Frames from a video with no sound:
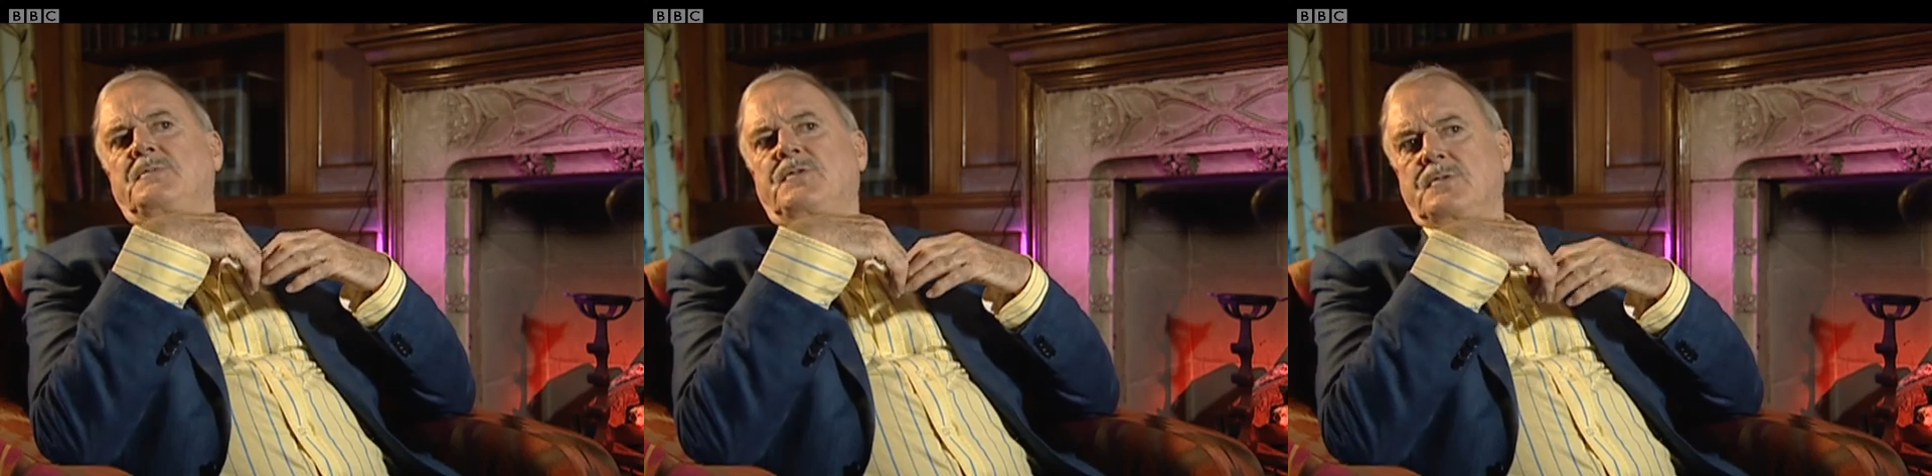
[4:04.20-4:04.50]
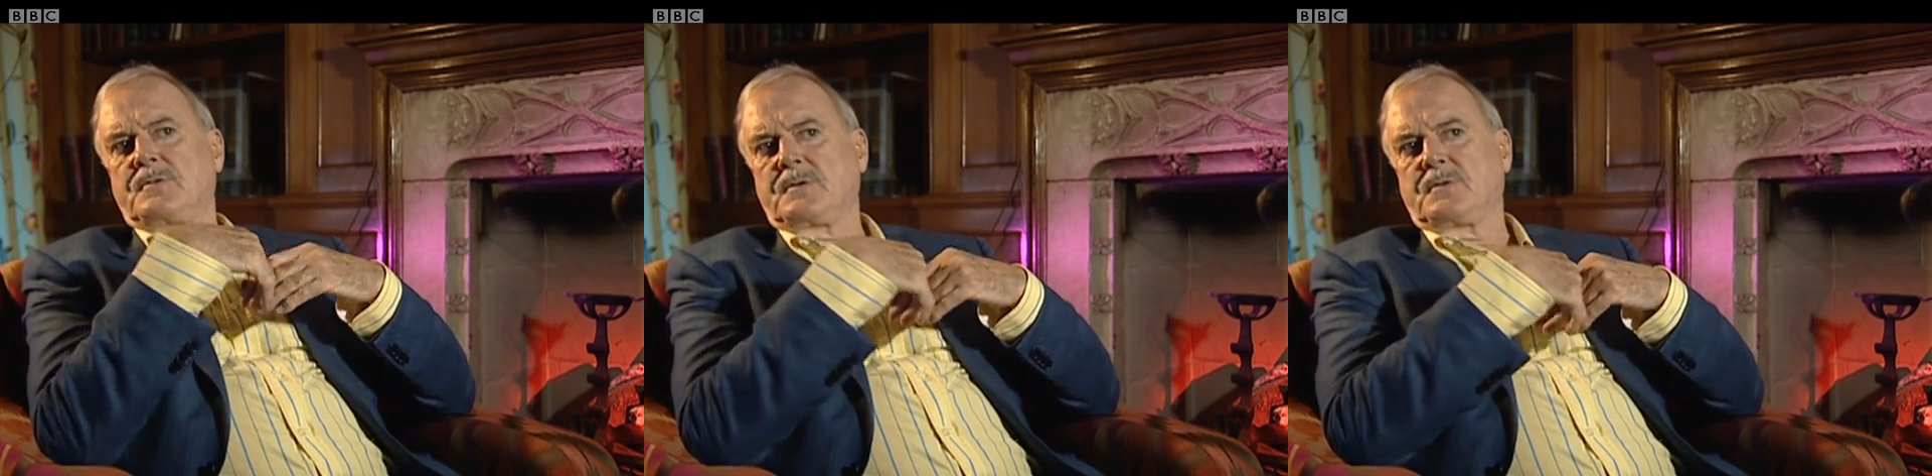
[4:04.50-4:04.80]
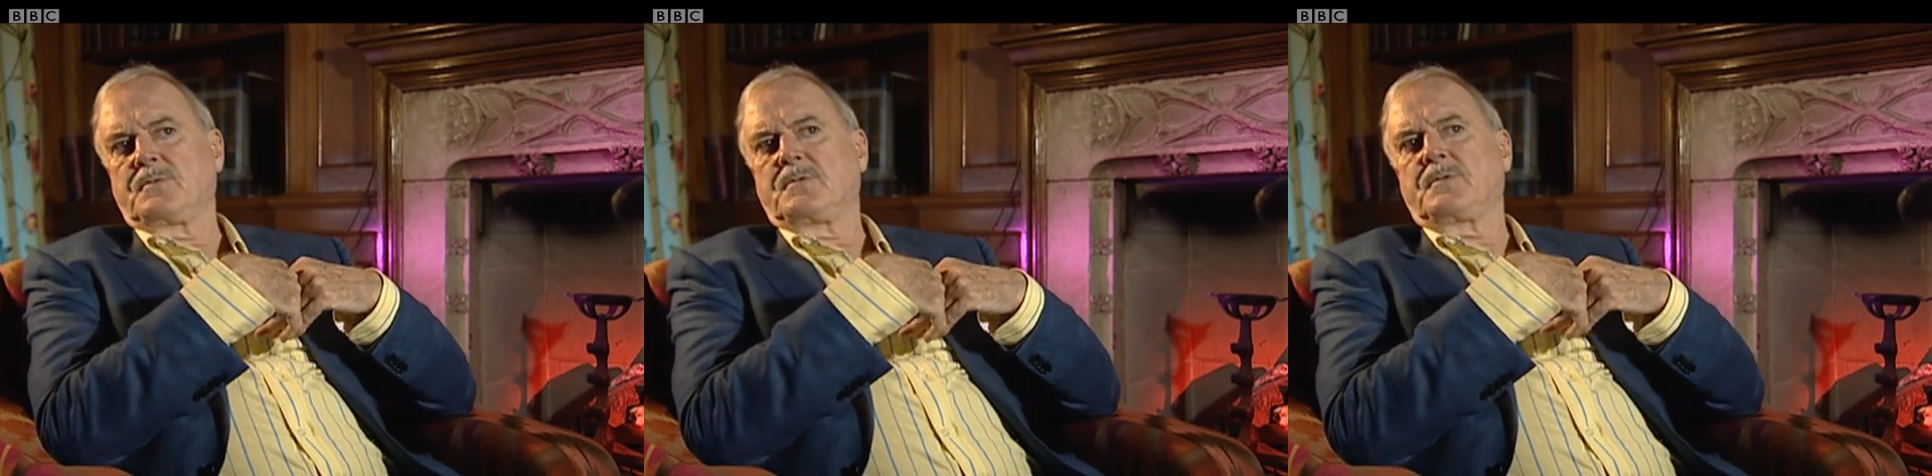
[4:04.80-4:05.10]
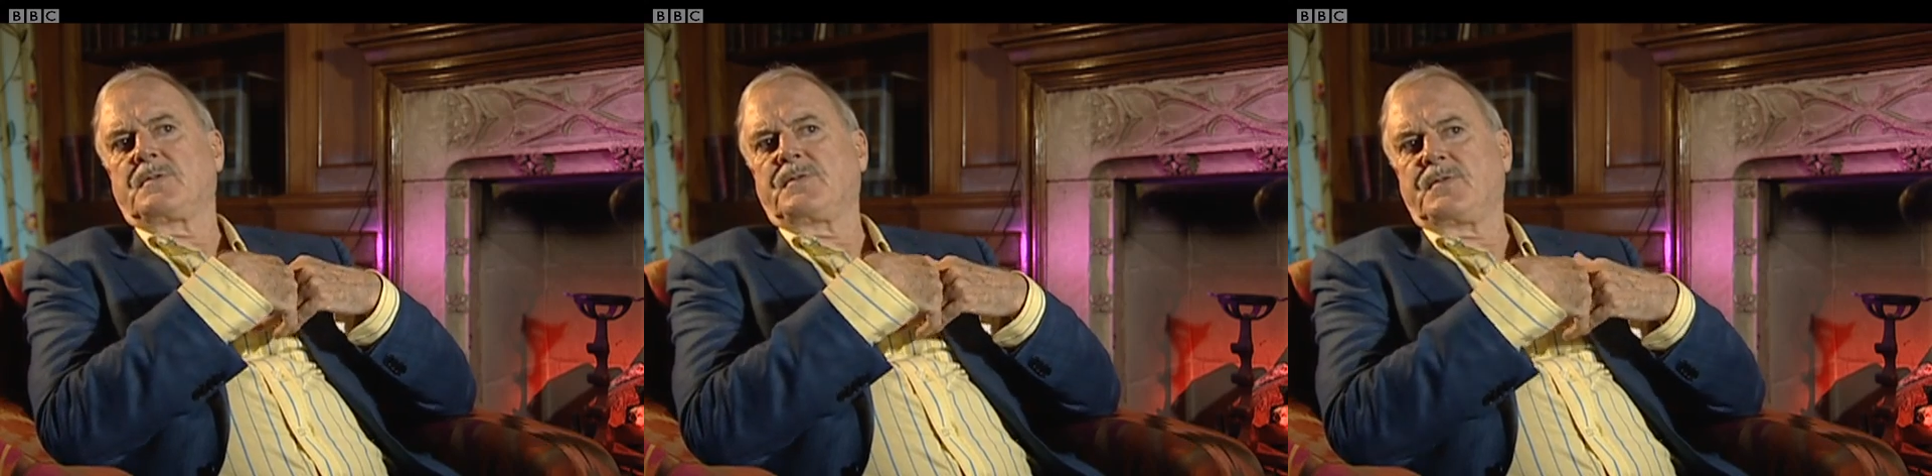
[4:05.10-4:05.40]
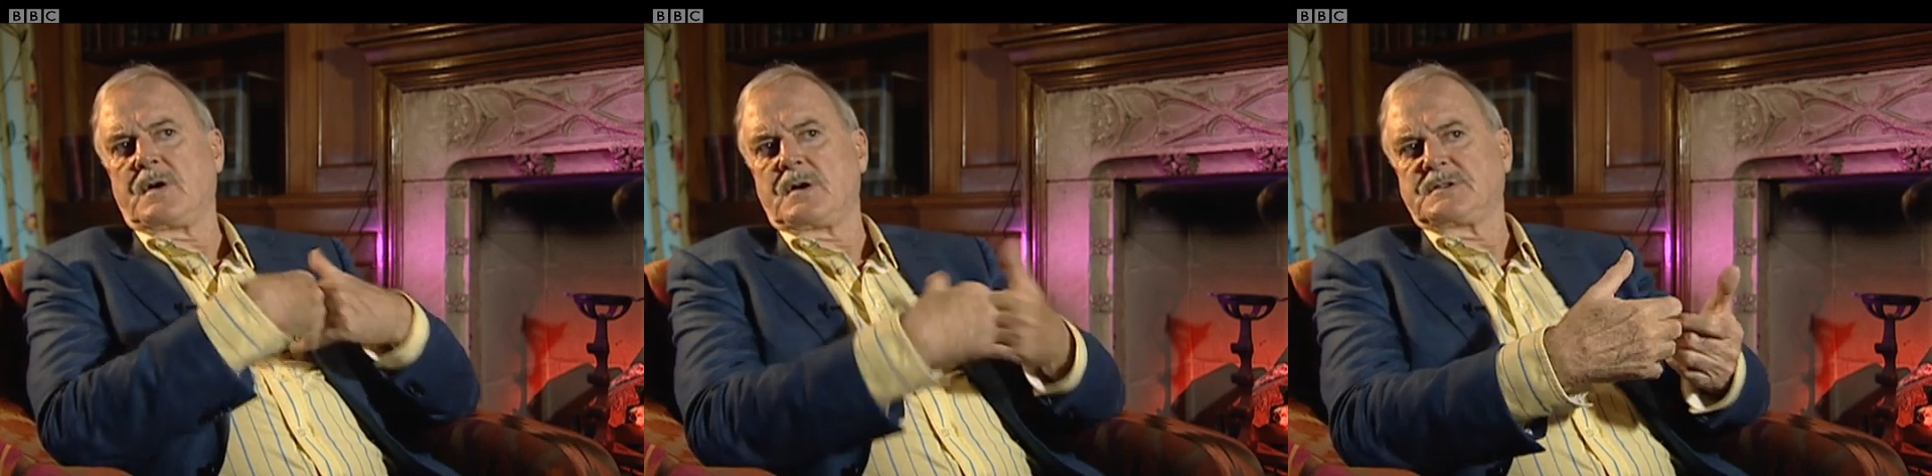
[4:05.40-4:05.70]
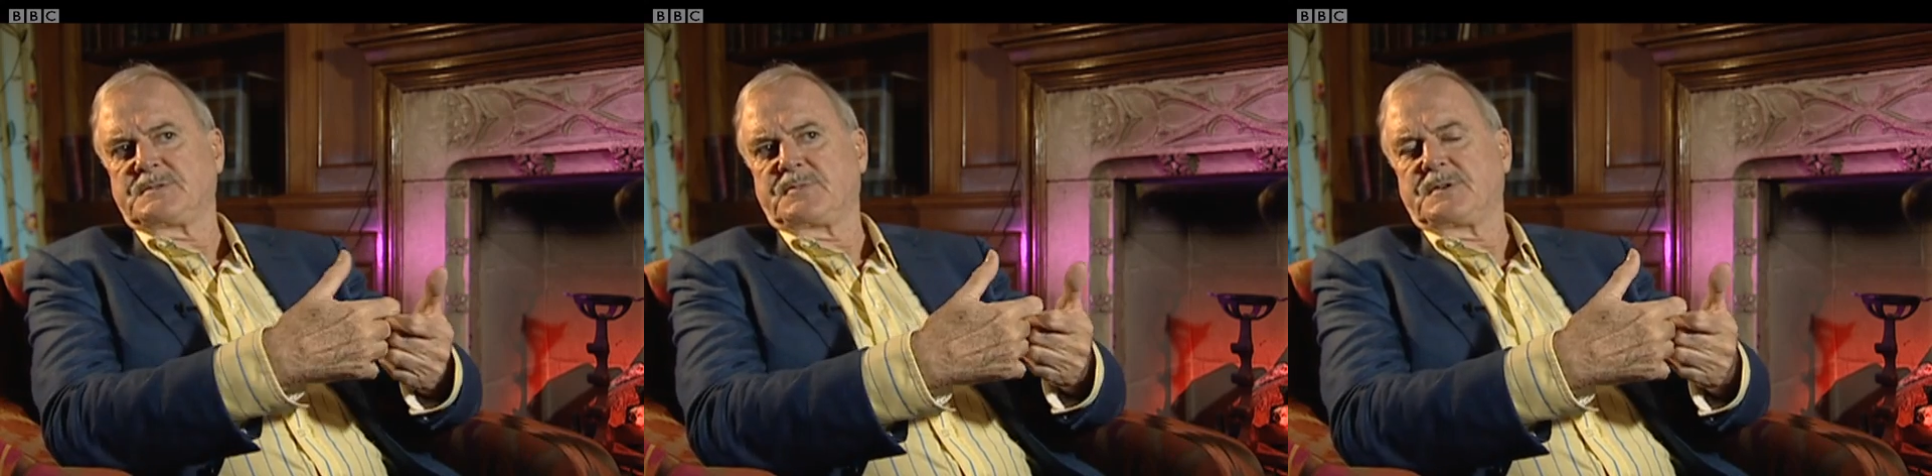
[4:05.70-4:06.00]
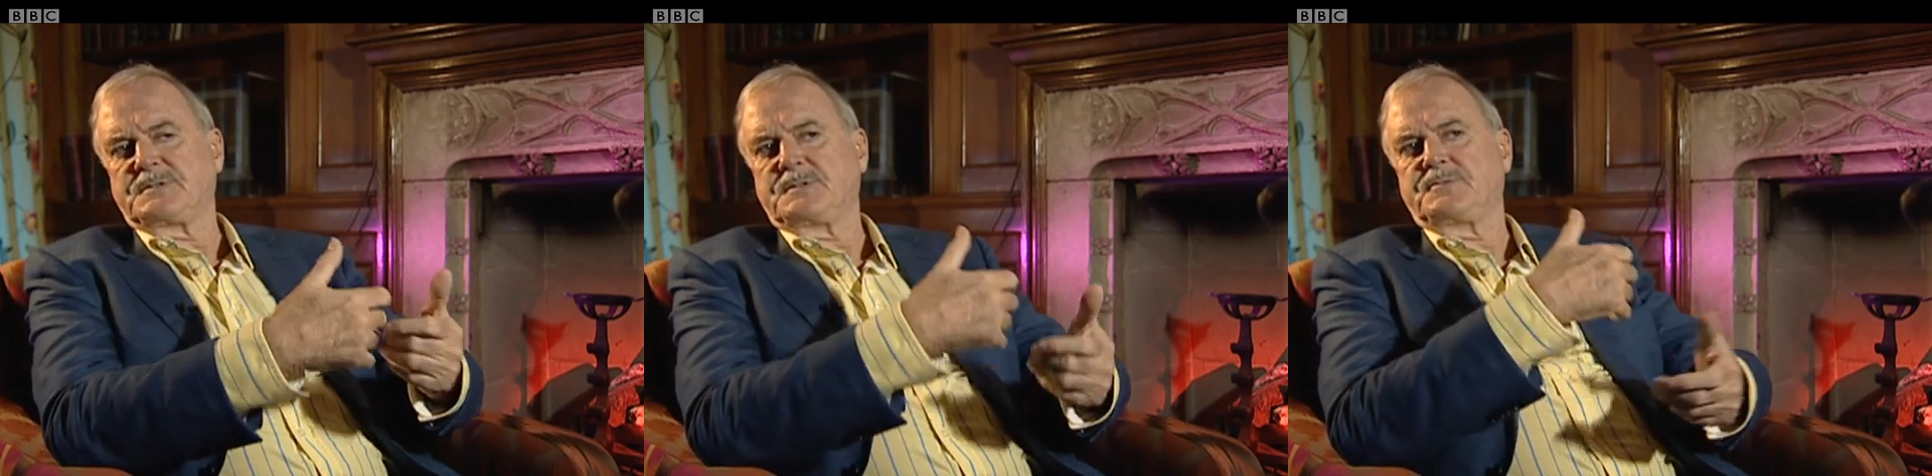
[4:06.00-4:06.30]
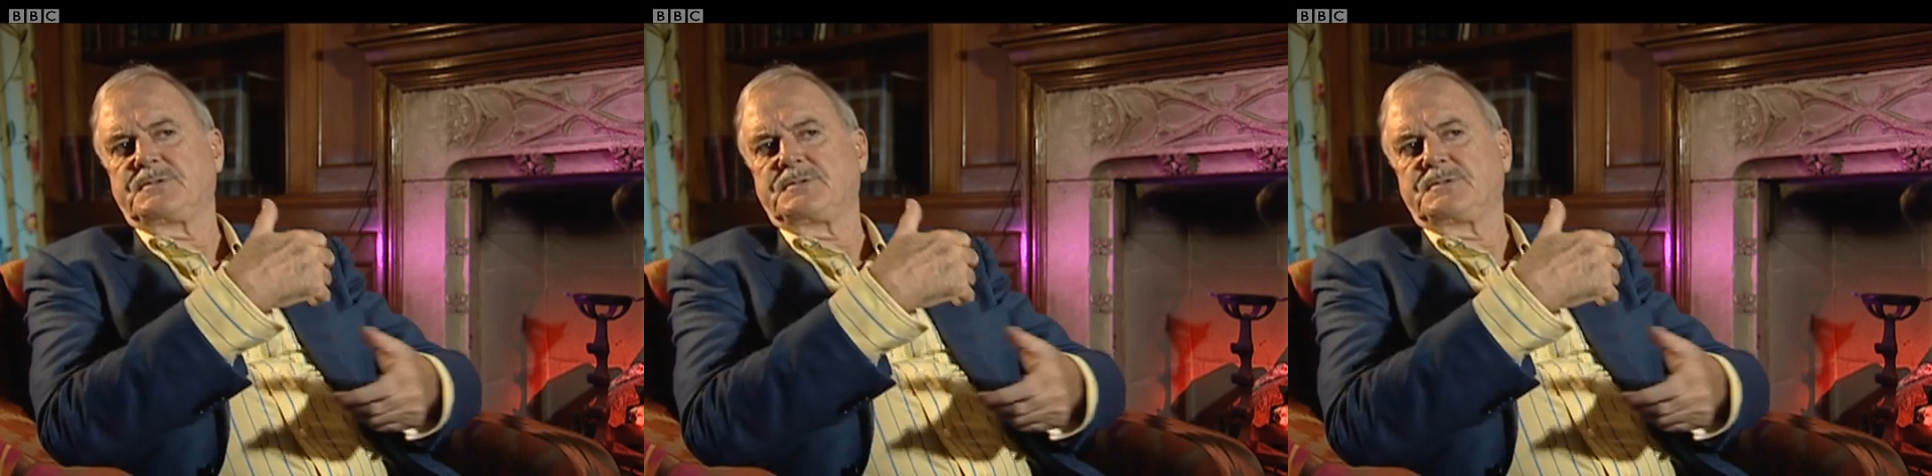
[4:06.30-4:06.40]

drawn towards fast because it